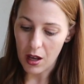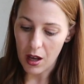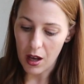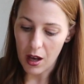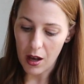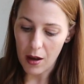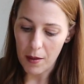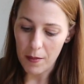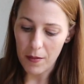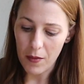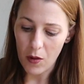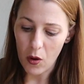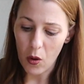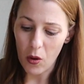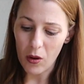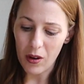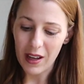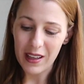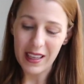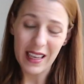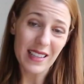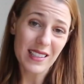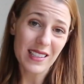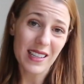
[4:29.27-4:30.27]

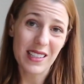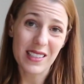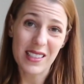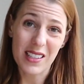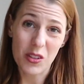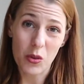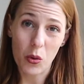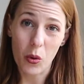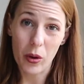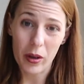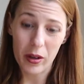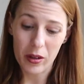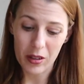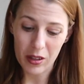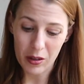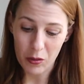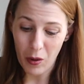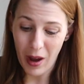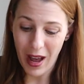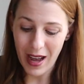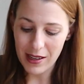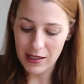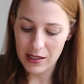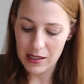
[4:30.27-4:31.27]
I guess because it's oil and
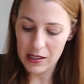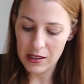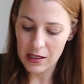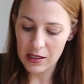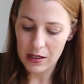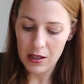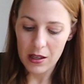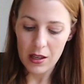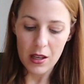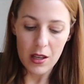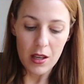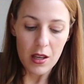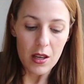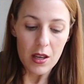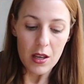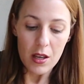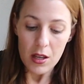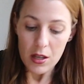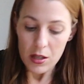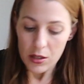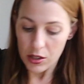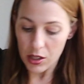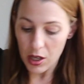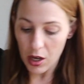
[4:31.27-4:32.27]
waxes.
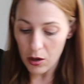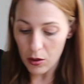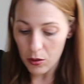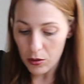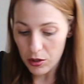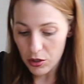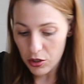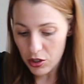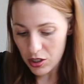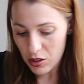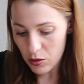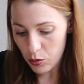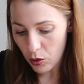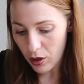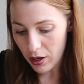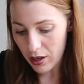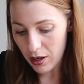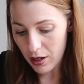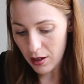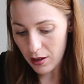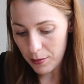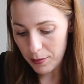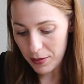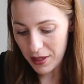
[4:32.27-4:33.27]
So you just want
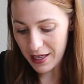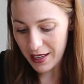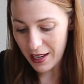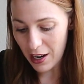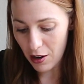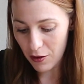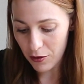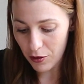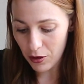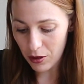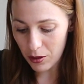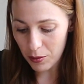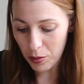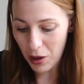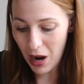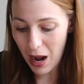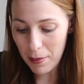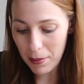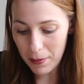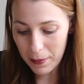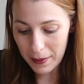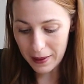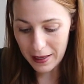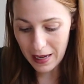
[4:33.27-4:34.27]
to be careful.
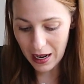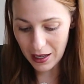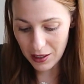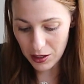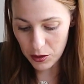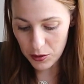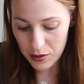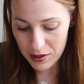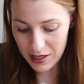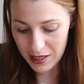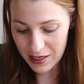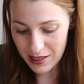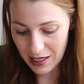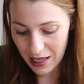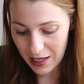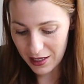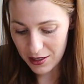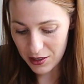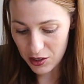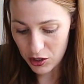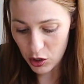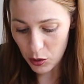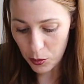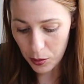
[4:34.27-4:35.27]
Probably not use this on
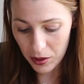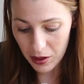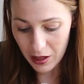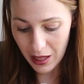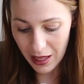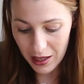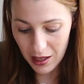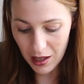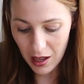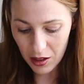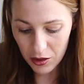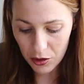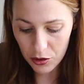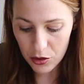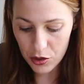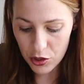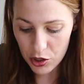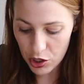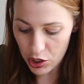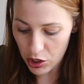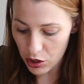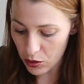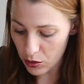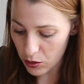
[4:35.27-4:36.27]
a super light colored
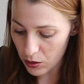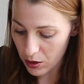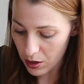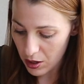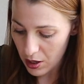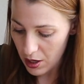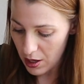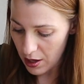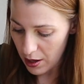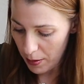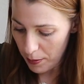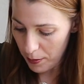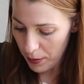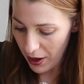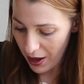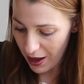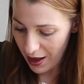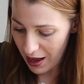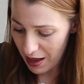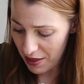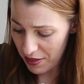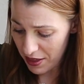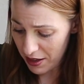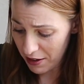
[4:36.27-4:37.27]
shoe.
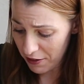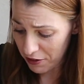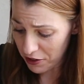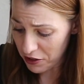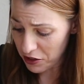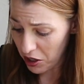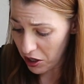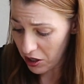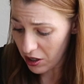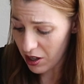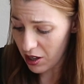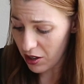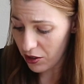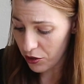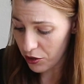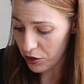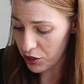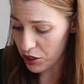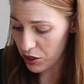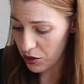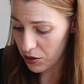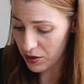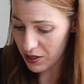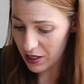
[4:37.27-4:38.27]
But I think for dark color
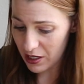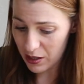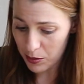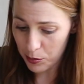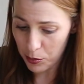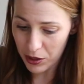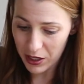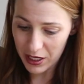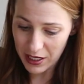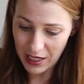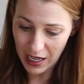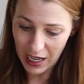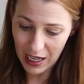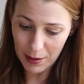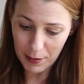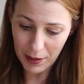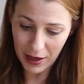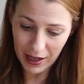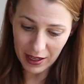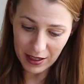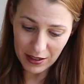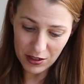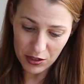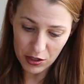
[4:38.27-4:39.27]
shoes, it's pretty
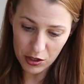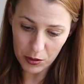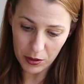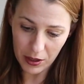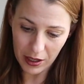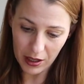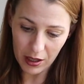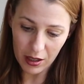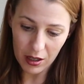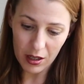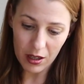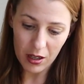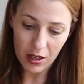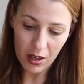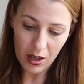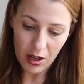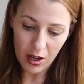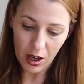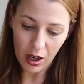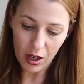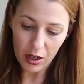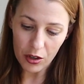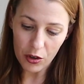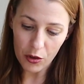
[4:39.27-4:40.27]
dynamite. It's doing
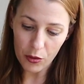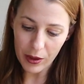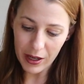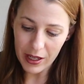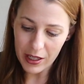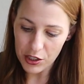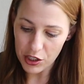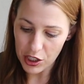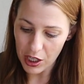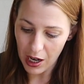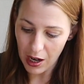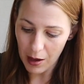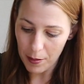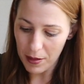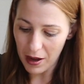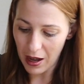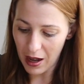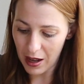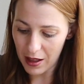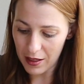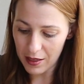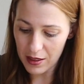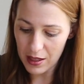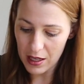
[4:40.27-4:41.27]
a great job
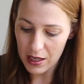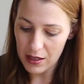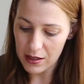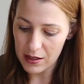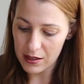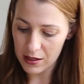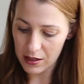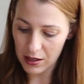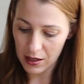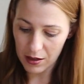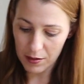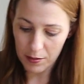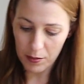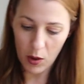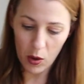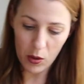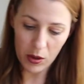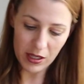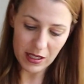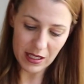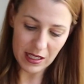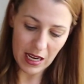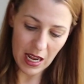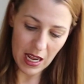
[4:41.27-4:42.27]
on these
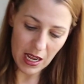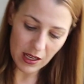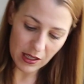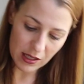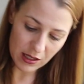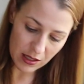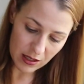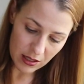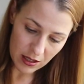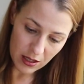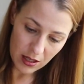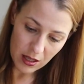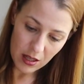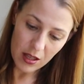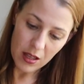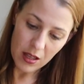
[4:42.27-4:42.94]
Mocha Snakes.